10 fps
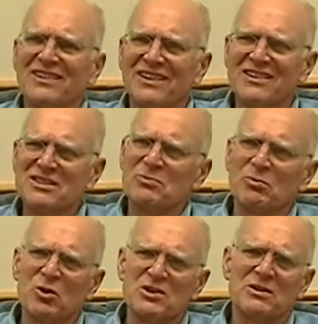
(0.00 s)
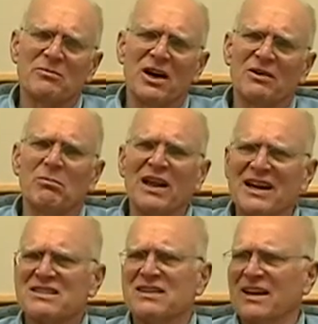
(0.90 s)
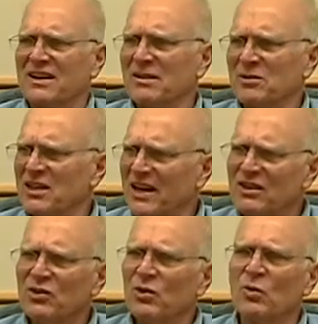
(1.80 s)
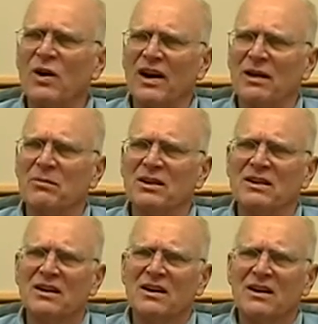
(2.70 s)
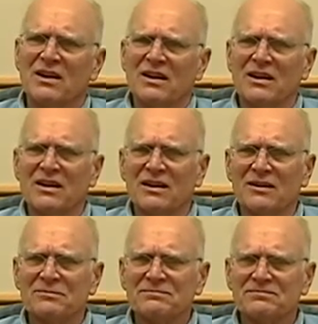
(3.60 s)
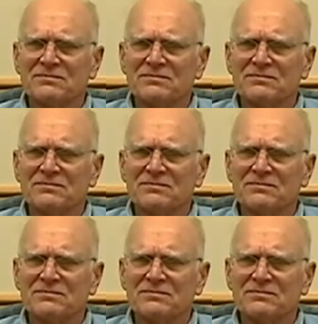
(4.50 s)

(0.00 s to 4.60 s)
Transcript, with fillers: a, disproportionate amount of blacks in that company, and I don't know why, but um,